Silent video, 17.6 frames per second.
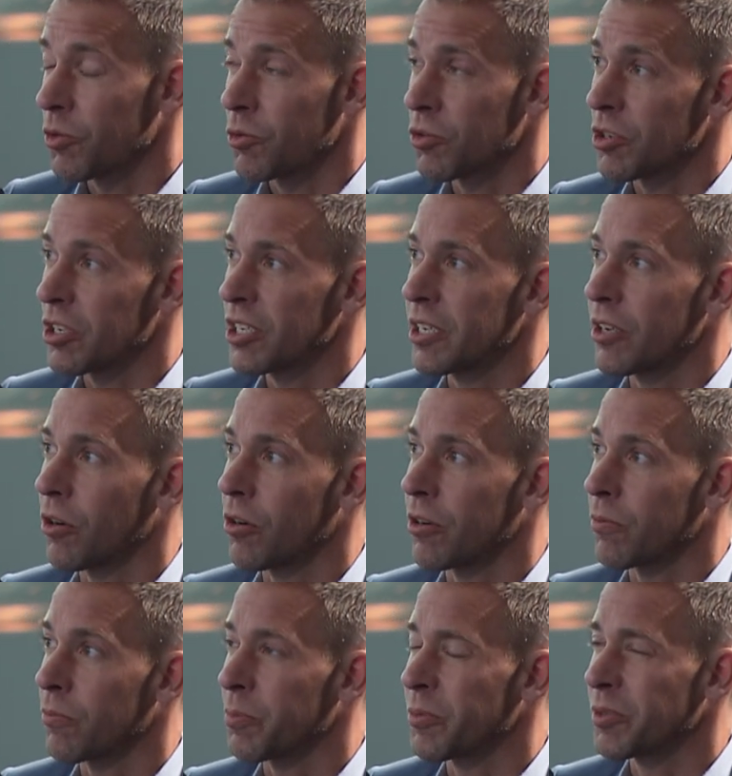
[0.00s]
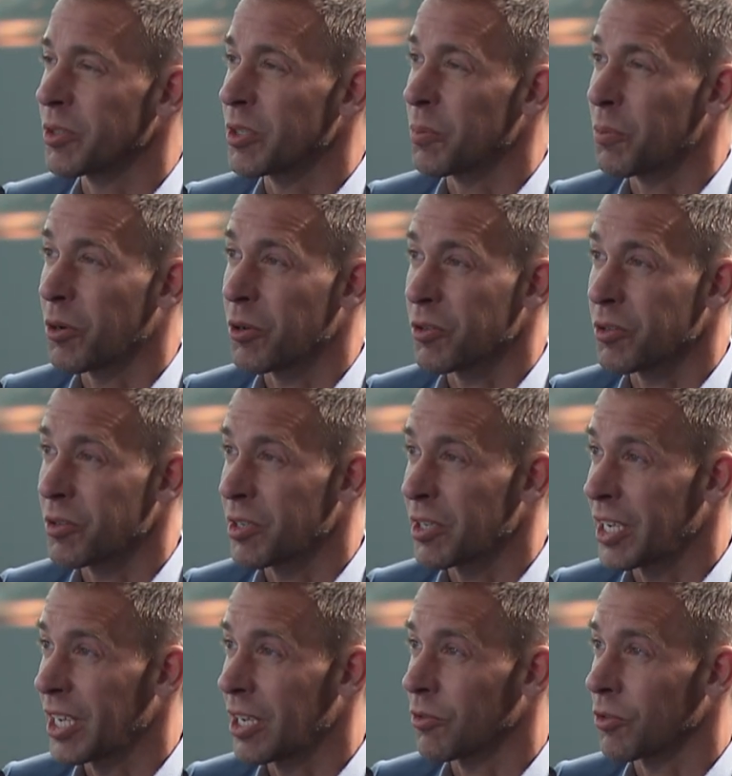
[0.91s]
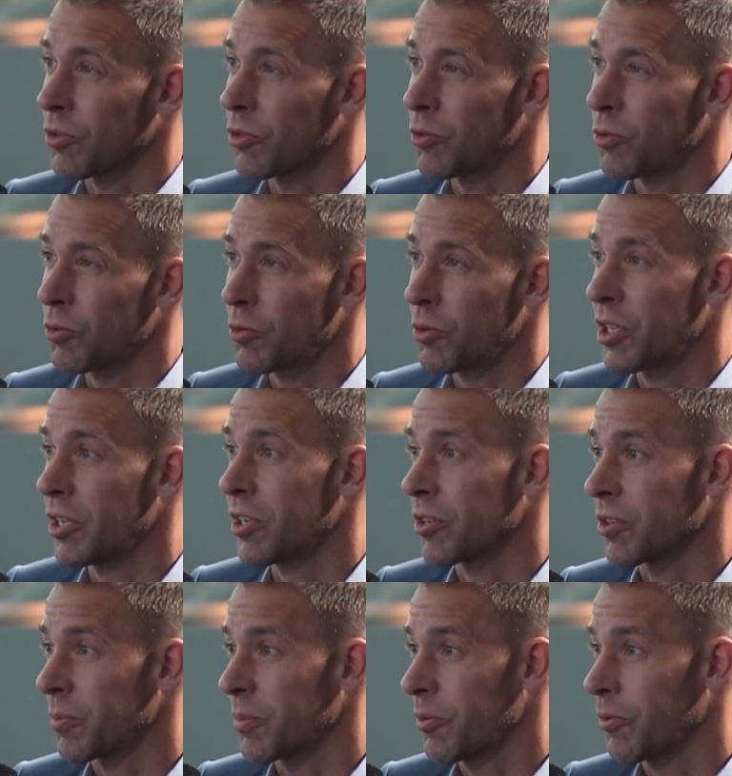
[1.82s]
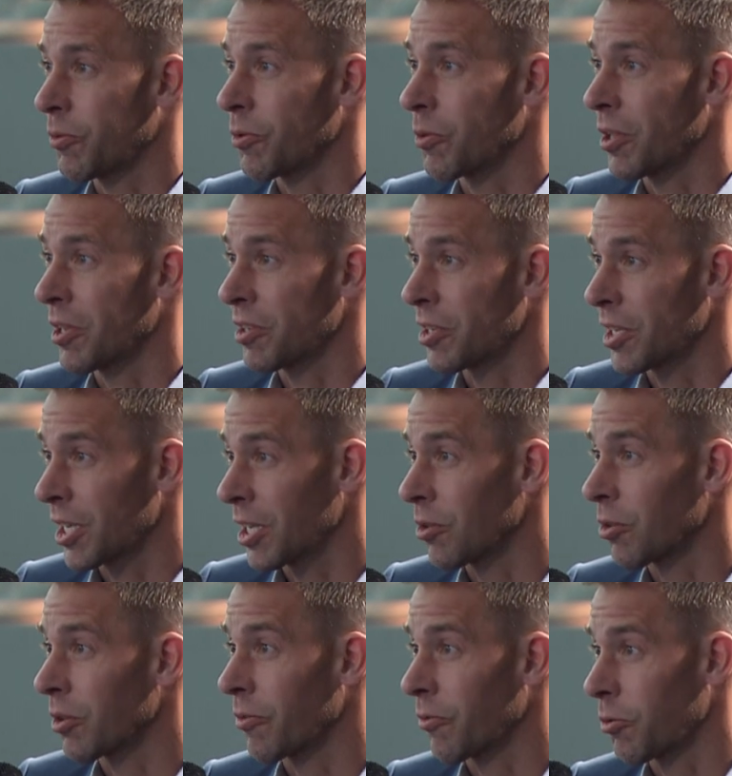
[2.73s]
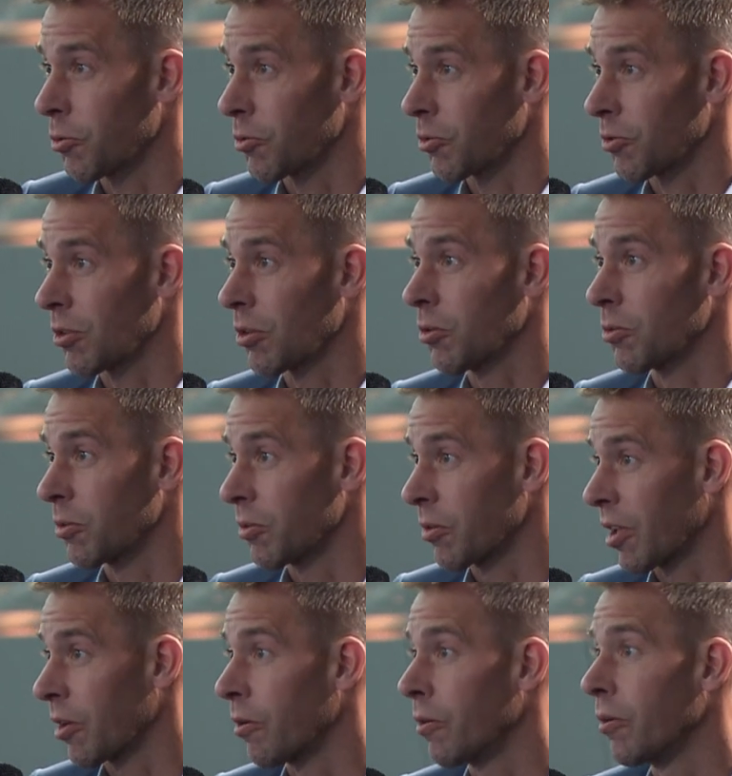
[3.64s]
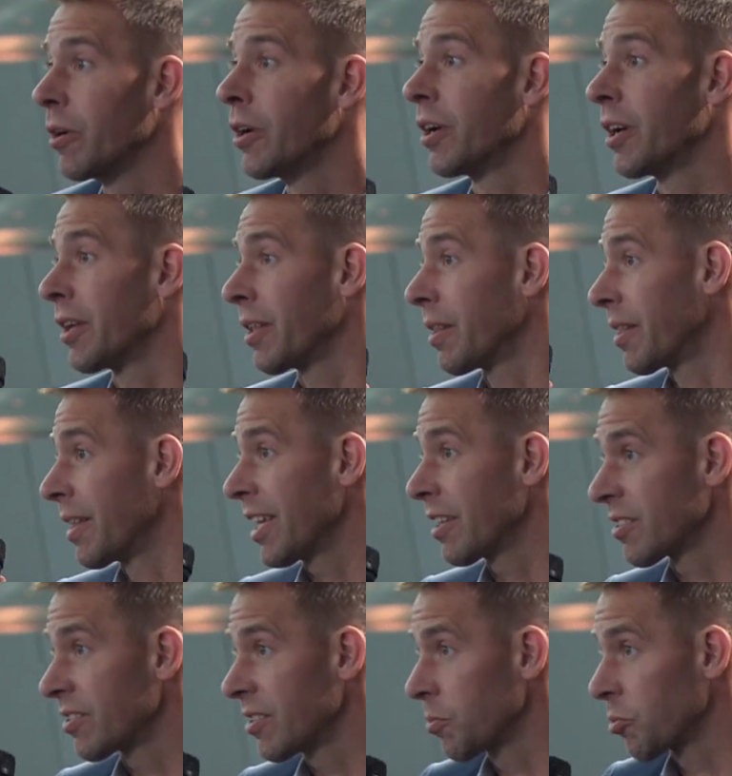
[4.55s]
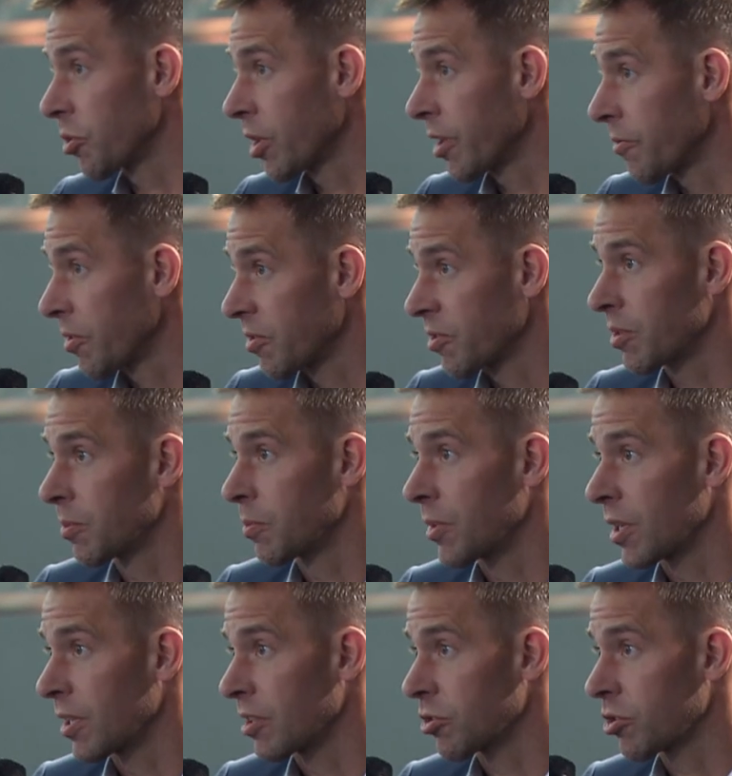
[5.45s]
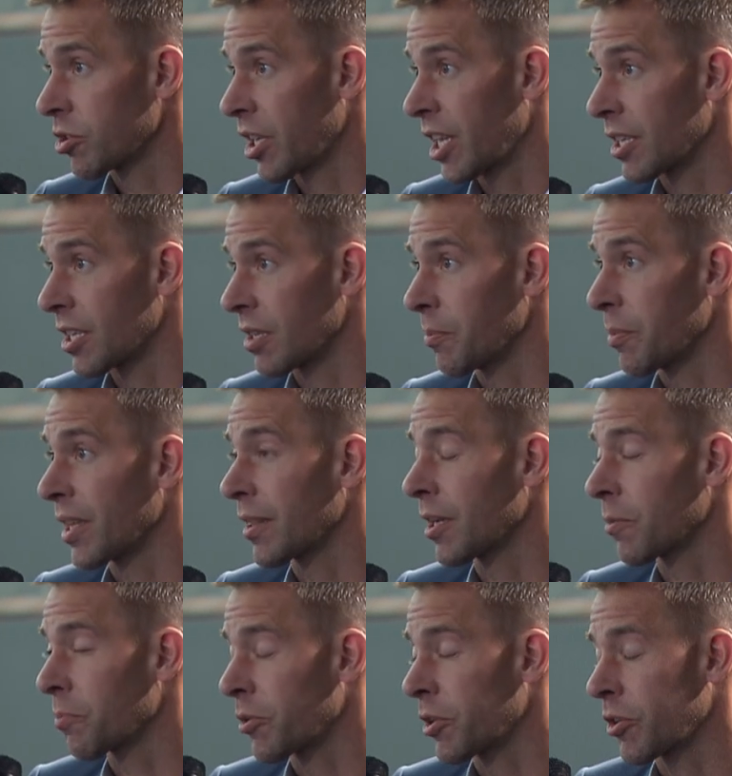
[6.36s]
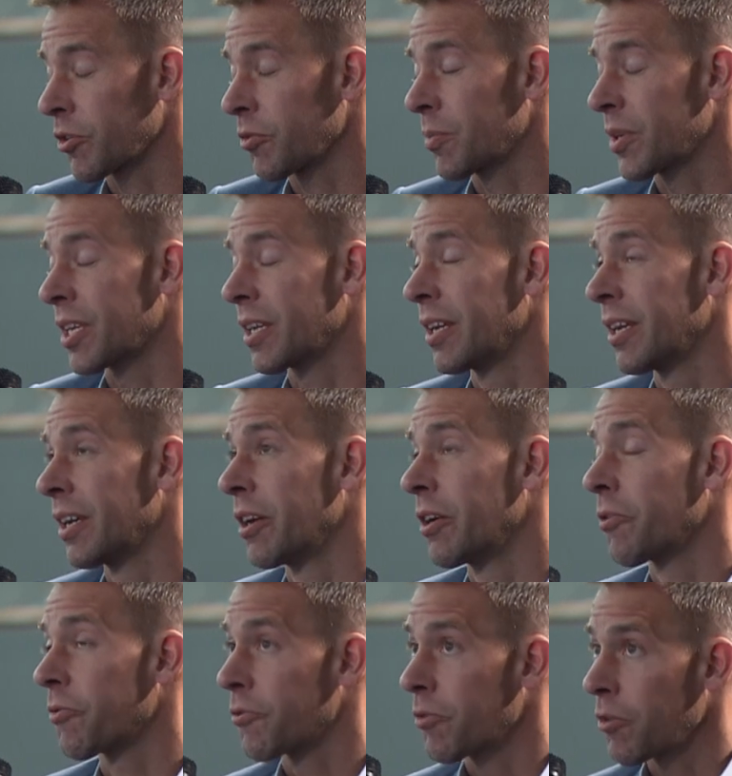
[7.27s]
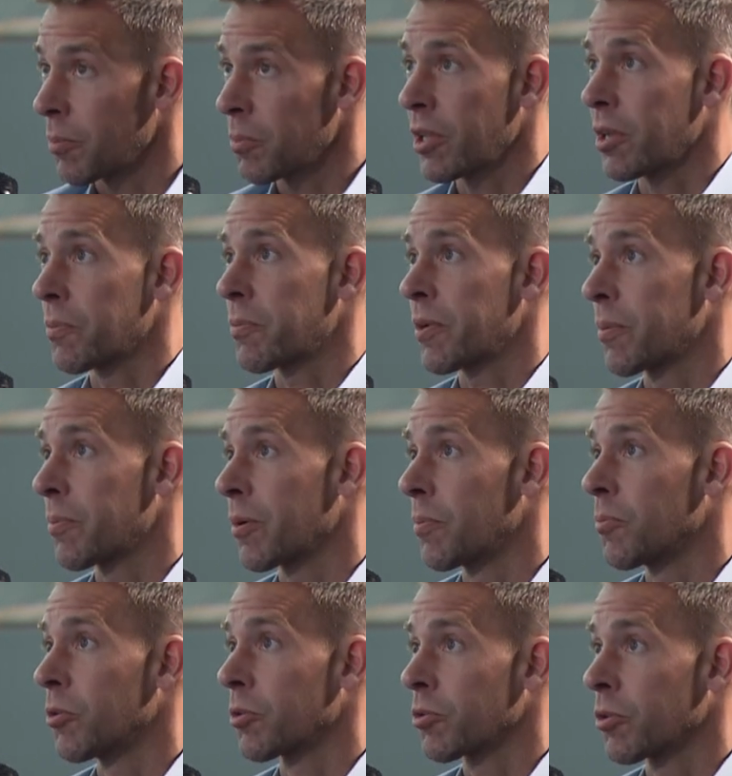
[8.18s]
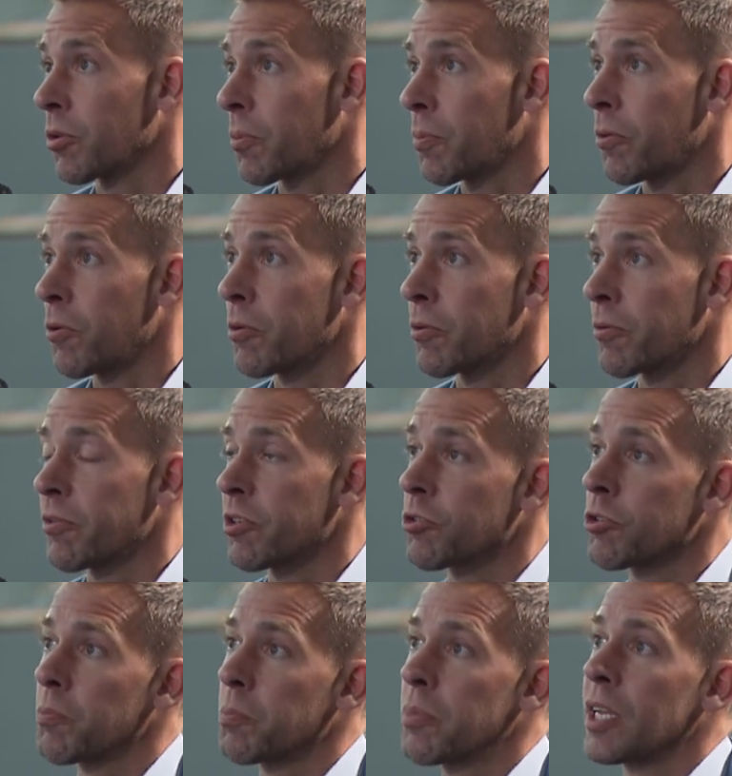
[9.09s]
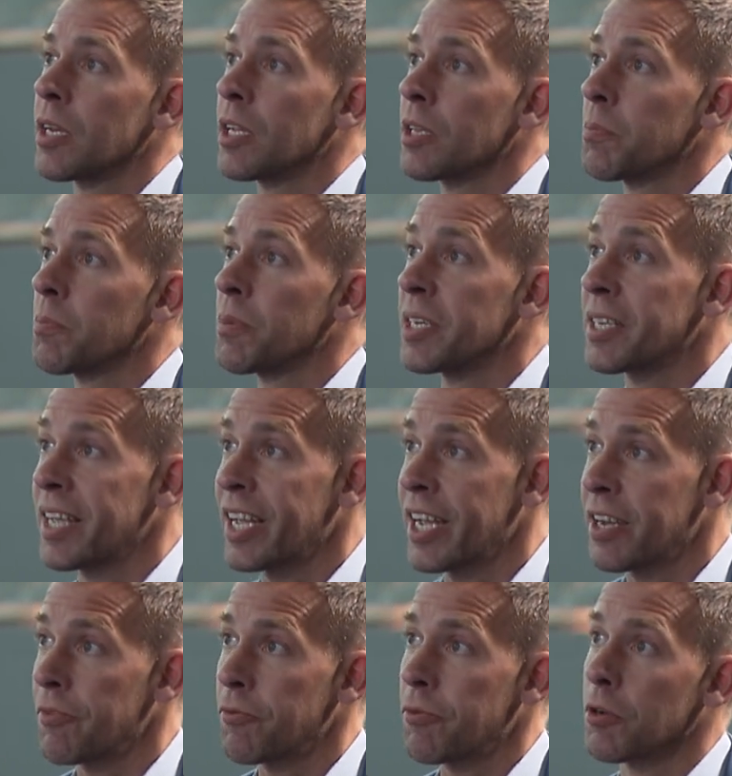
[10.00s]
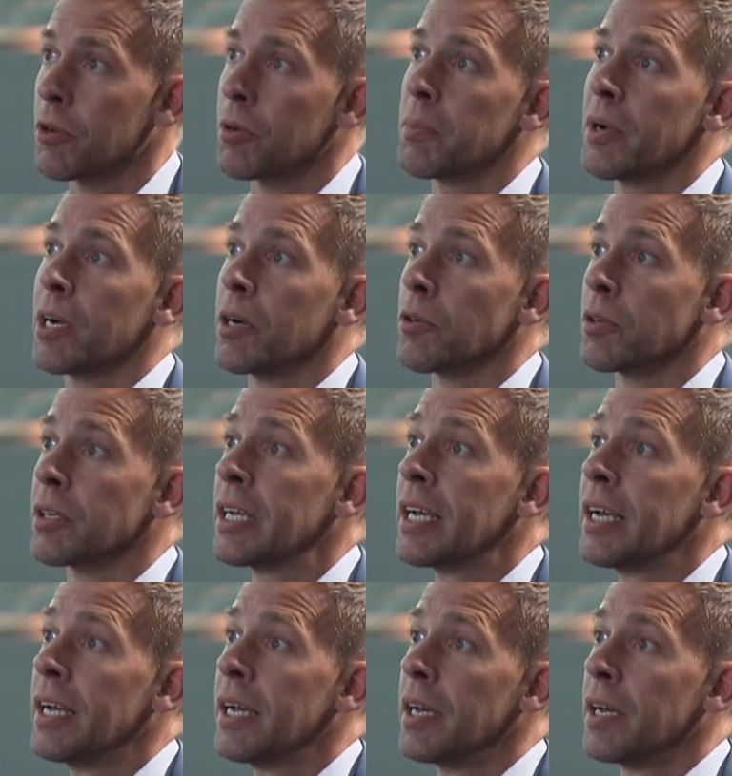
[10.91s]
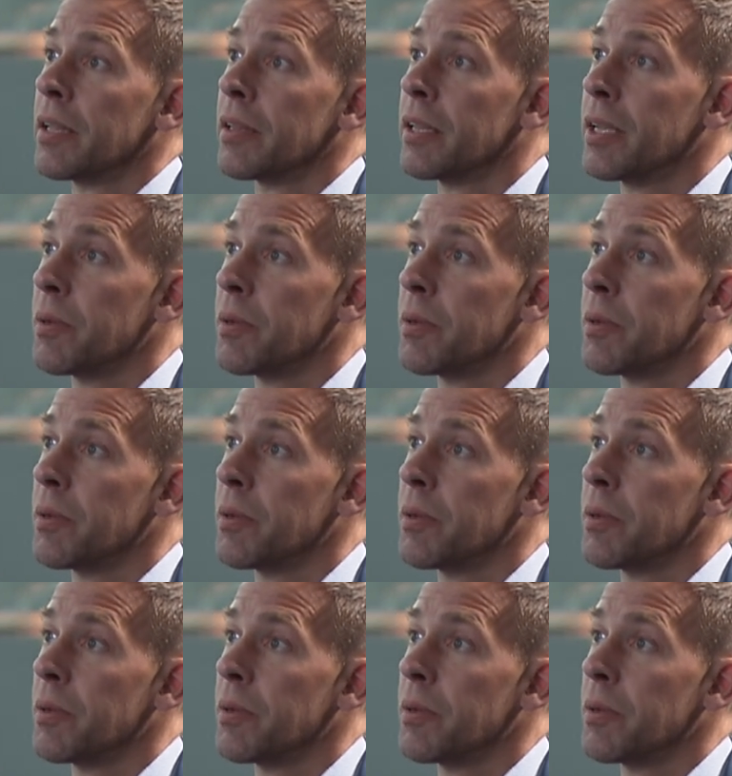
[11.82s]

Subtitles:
usually open deposit accounts 2 years before they take out the first loan, though they seem to have a similar channel. But that brings me from that paper more to the point, we should be a little bit careful about the